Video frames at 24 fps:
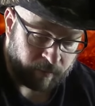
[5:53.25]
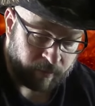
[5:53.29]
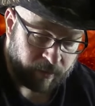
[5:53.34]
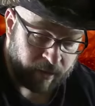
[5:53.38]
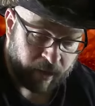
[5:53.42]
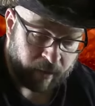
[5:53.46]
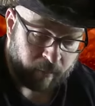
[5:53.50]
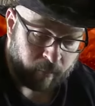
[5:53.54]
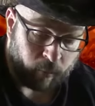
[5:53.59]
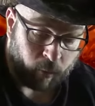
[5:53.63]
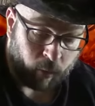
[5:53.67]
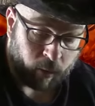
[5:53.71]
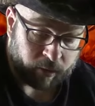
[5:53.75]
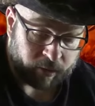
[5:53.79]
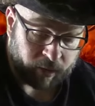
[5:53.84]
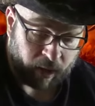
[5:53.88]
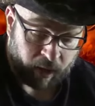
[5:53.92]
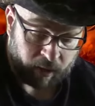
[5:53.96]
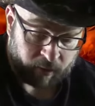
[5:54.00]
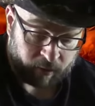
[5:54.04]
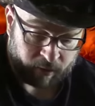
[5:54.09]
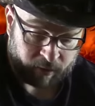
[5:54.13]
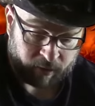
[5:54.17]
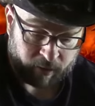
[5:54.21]
they're more
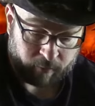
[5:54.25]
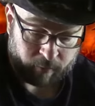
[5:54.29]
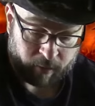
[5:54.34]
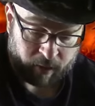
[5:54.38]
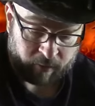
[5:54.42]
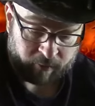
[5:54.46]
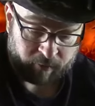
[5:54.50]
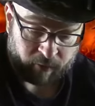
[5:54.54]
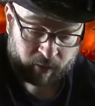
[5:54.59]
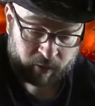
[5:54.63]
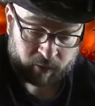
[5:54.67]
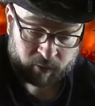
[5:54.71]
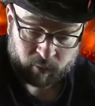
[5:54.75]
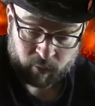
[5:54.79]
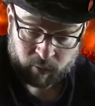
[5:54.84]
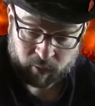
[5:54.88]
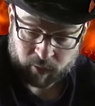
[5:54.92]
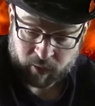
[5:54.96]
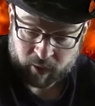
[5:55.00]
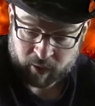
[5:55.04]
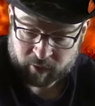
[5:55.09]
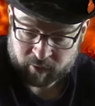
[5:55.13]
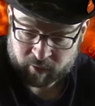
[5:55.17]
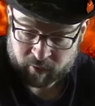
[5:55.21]
tolerant than many first
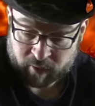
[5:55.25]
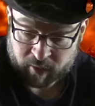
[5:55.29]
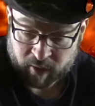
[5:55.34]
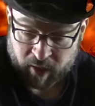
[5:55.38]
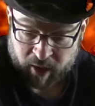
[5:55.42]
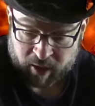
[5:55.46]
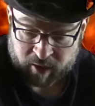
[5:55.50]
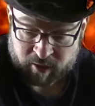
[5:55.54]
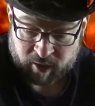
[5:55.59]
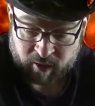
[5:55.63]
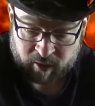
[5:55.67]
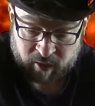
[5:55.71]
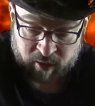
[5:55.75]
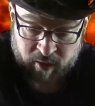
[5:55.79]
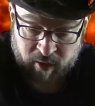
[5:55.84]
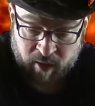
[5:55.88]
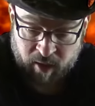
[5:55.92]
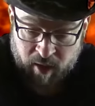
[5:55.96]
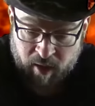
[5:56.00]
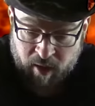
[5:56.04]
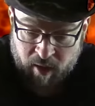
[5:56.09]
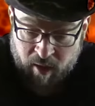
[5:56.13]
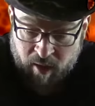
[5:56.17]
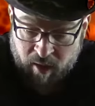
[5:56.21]
world countries, actually,
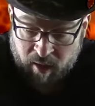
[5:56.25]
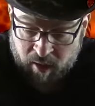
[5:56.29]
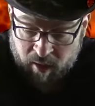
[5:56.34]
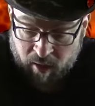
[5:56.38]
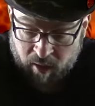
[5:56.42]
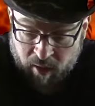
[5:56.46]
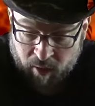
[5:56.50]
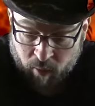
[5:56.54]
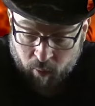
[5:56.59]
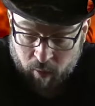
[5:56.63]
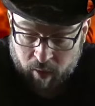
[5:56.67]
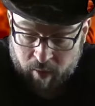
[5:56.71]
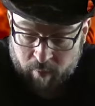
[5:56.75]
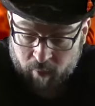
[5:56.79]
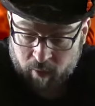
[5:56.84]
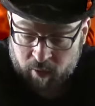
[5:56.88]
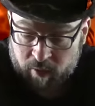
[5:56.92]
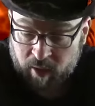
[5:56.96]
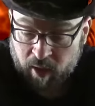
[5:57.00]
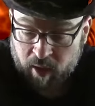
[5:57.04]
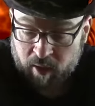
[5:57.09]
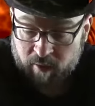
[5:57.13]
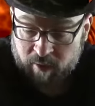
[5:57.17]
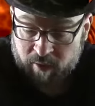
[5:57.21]
uh, way more
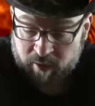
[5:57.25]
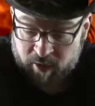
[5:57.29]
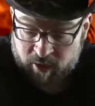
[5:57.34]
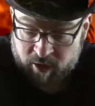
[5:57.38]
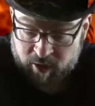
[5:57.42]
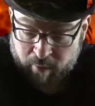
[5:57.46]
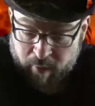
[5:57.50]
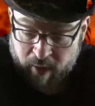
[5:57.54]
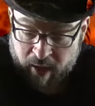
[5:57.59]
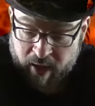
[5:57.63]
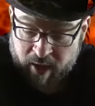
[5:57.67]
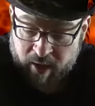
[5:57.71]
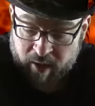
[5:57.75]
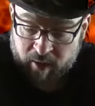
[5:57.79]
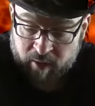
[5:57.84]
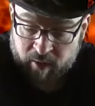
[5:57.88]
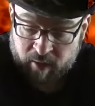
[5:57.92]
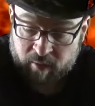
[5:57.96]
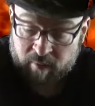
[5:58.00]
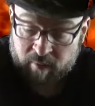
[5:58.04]
tolerant than Japan.